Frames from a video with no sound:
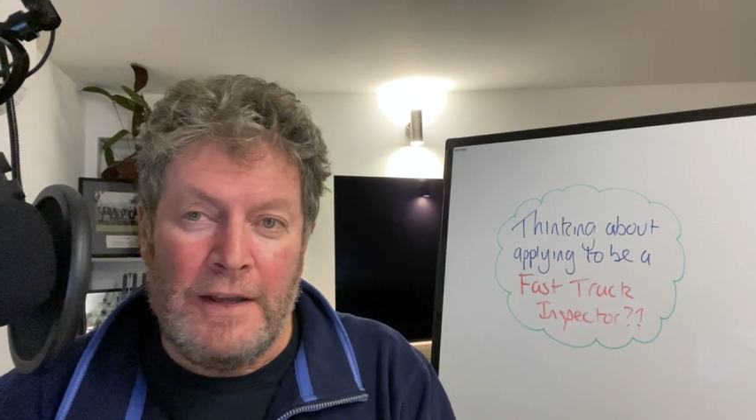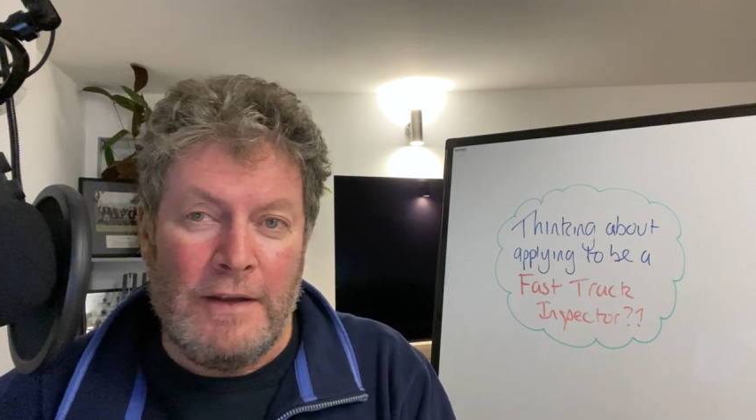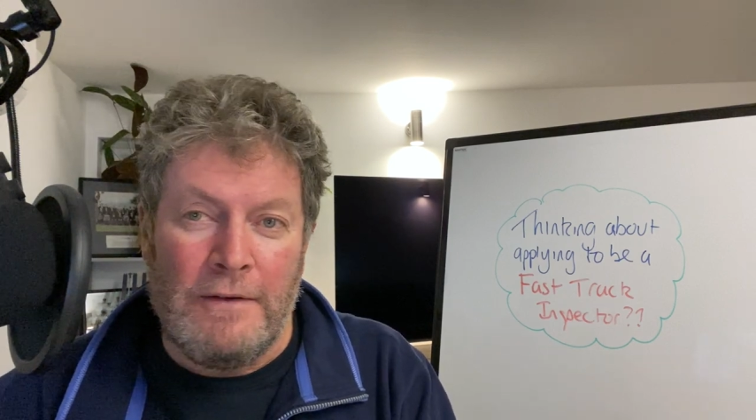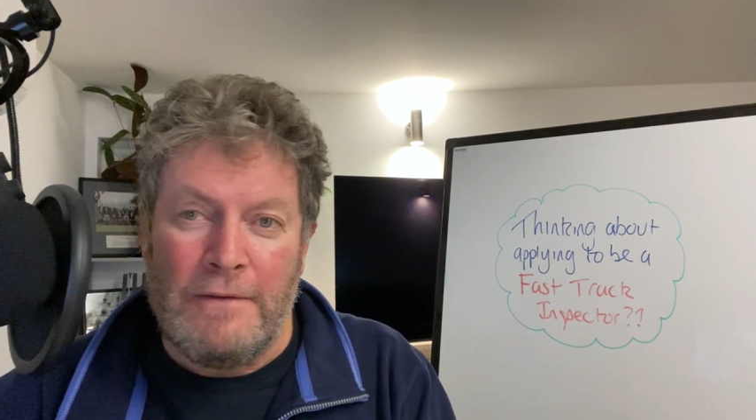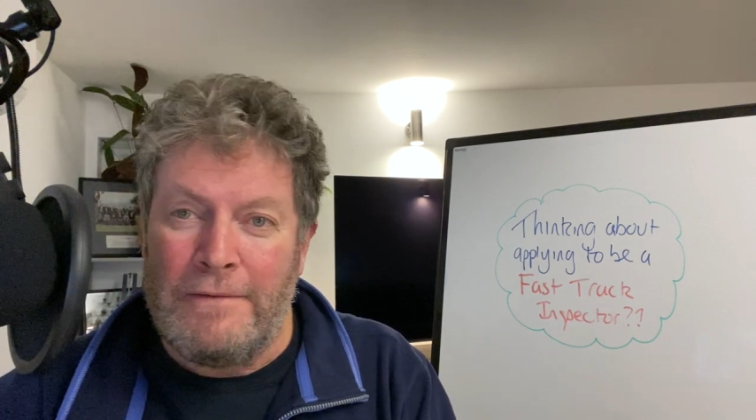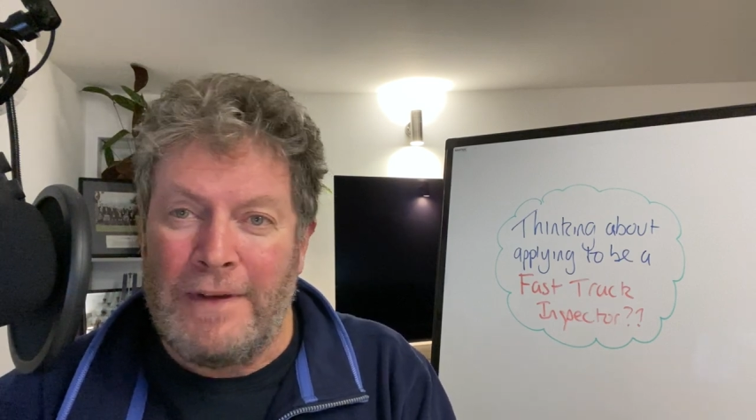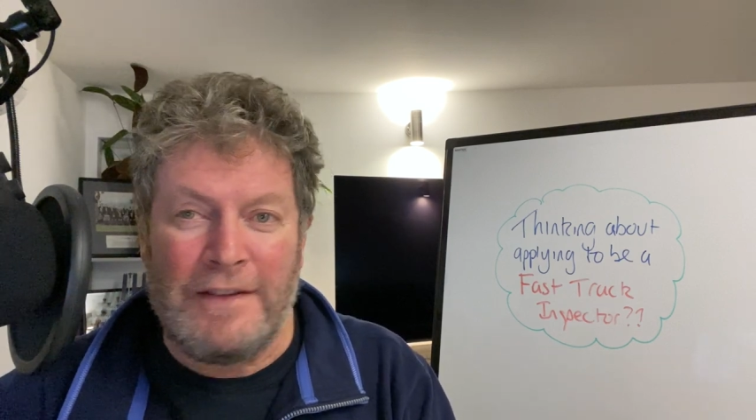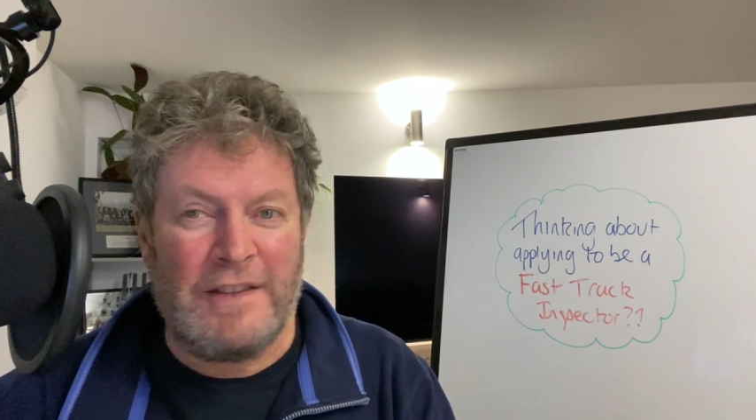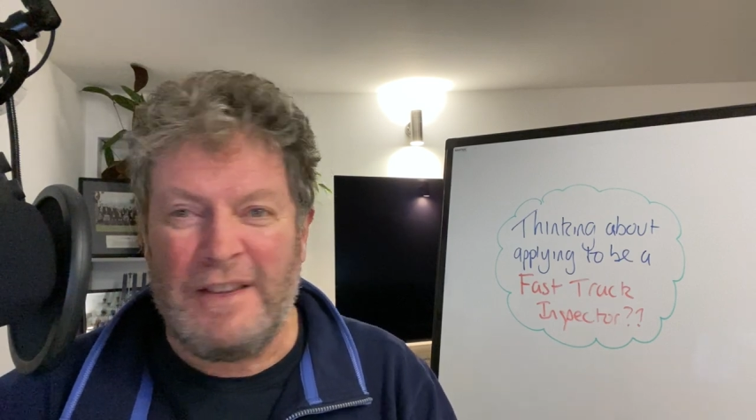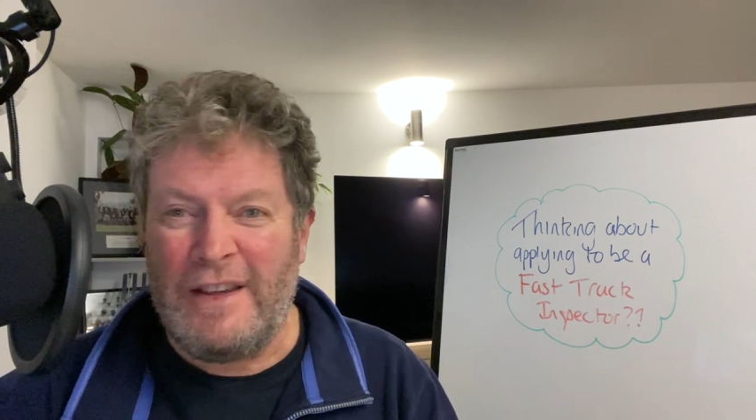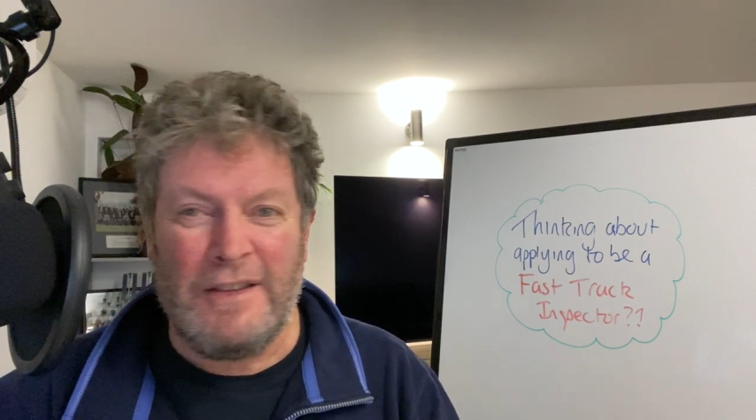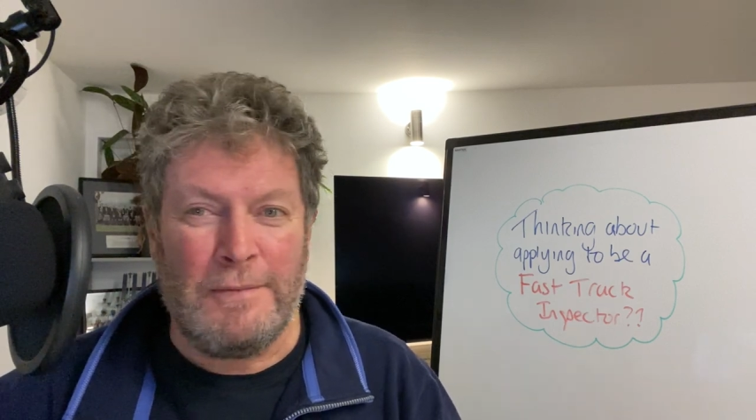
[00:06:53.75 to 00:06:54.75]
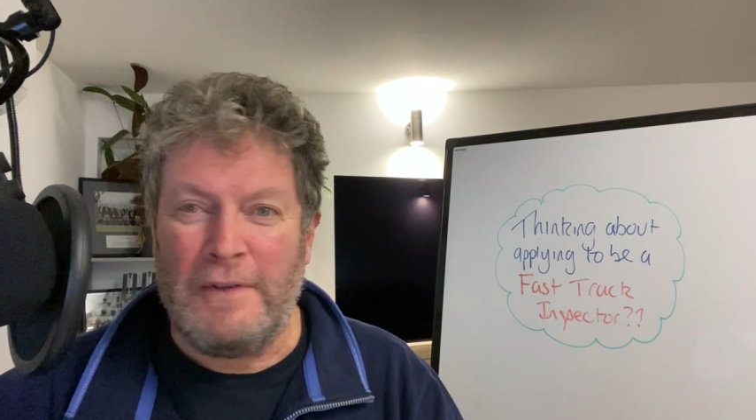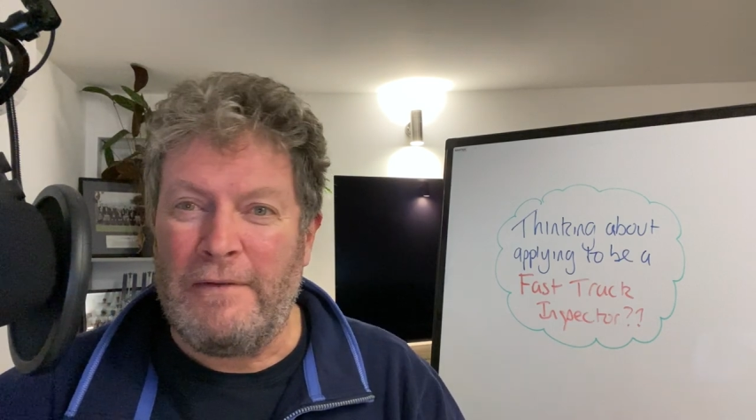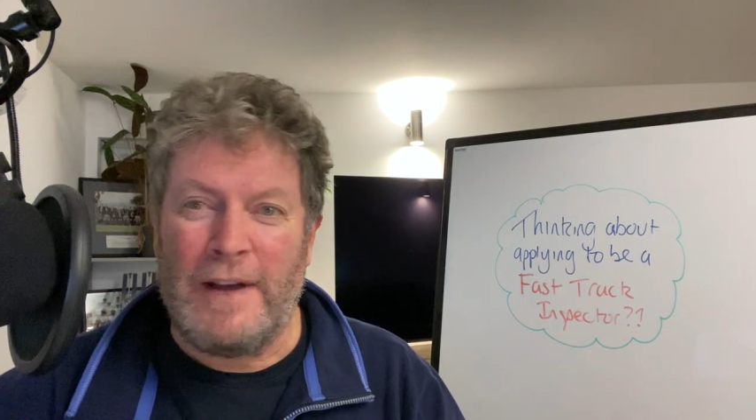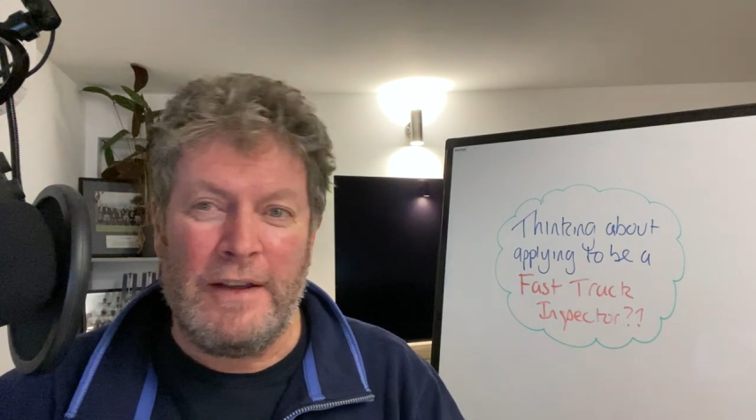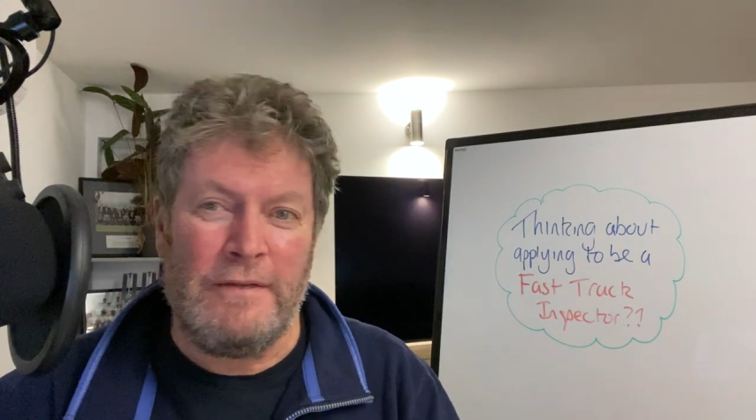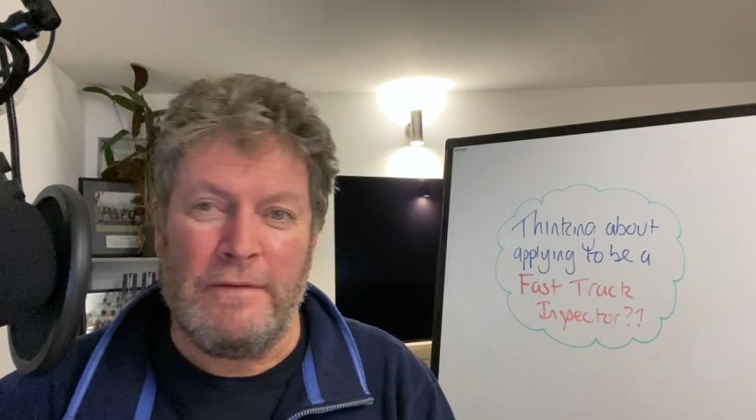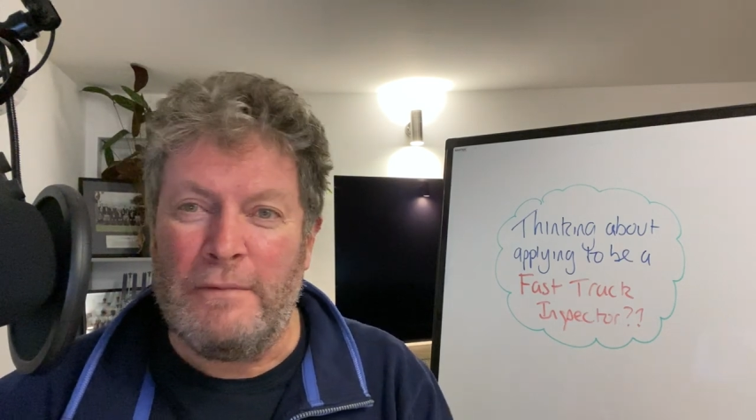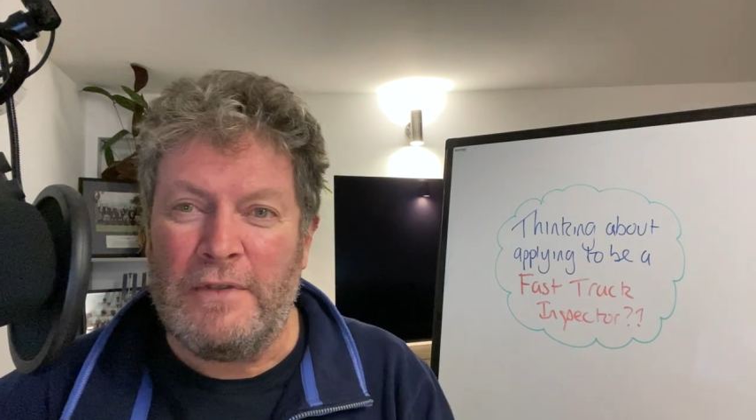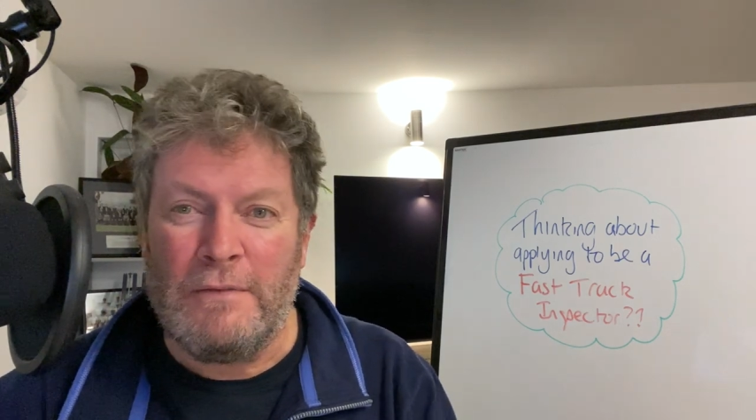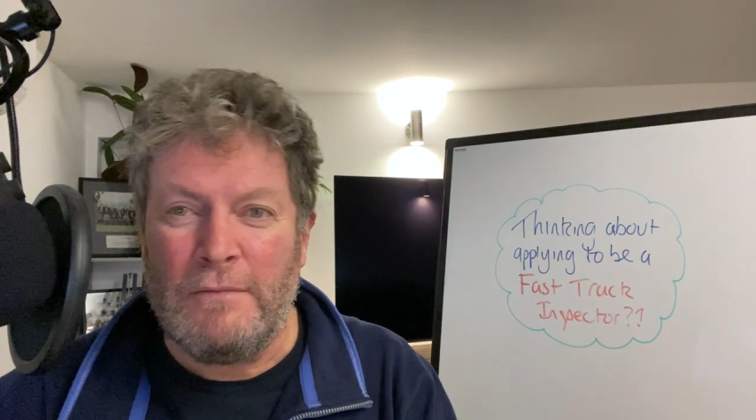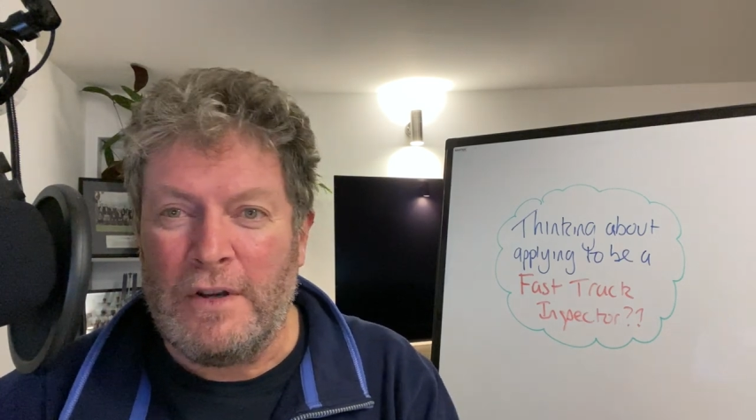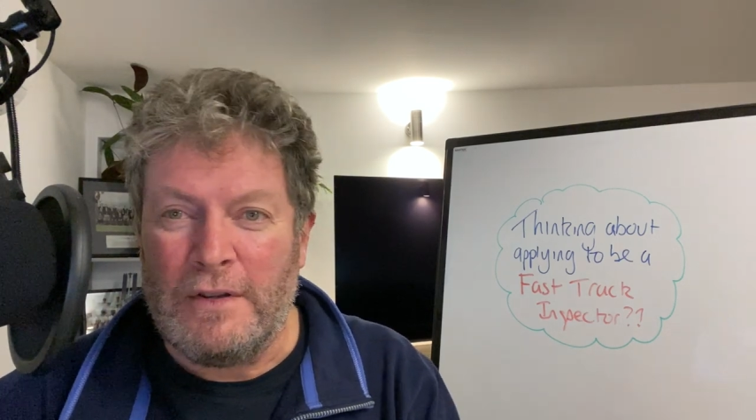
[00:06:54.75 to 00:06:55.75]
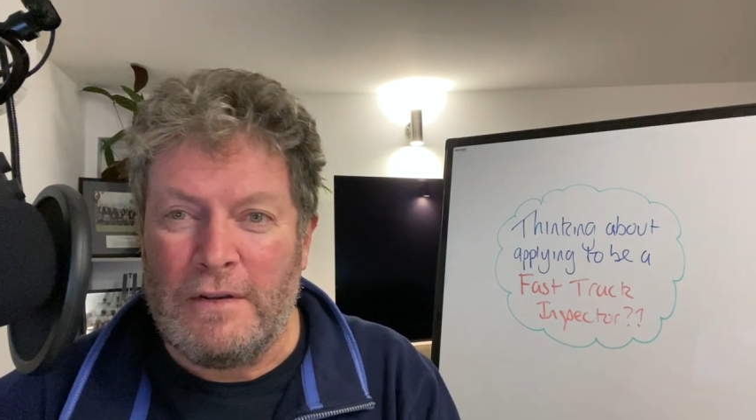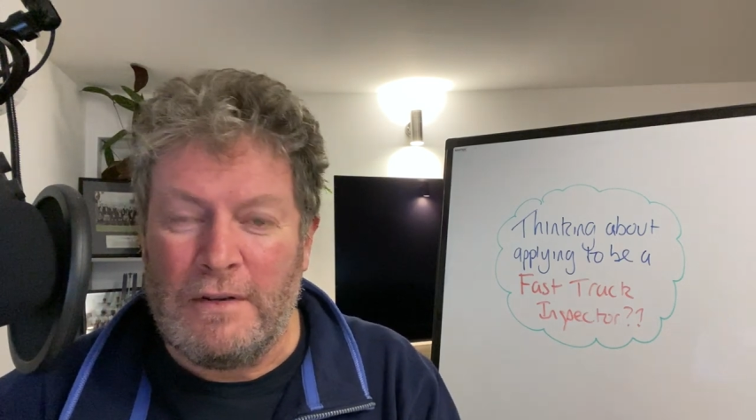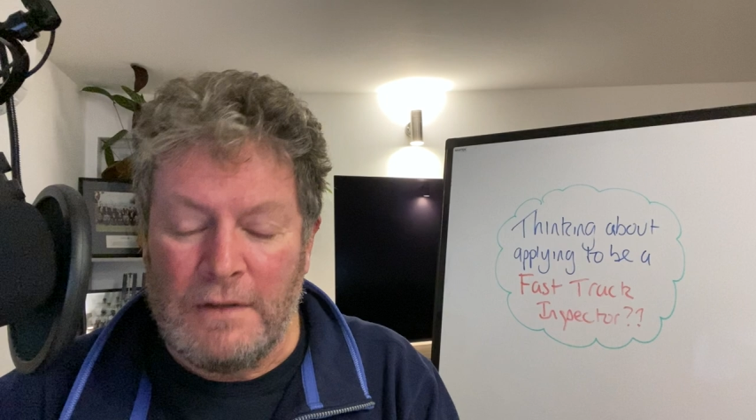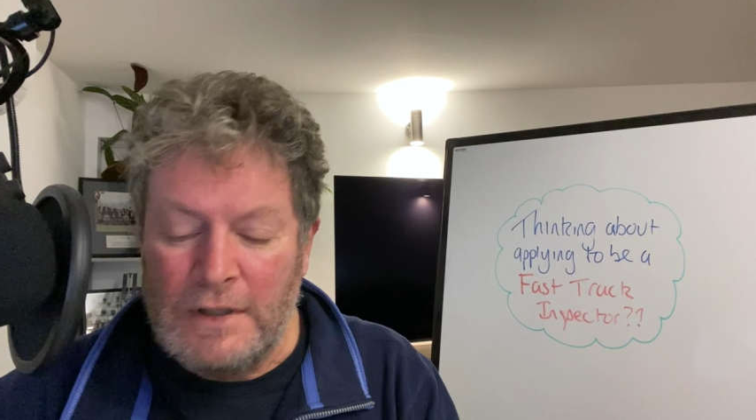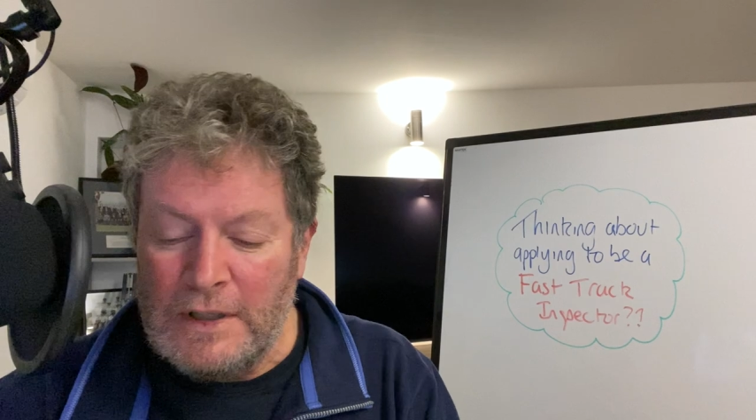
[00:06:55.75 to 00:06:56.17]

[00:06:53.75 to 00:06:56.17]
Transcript: you've had to seek some advice from someone, or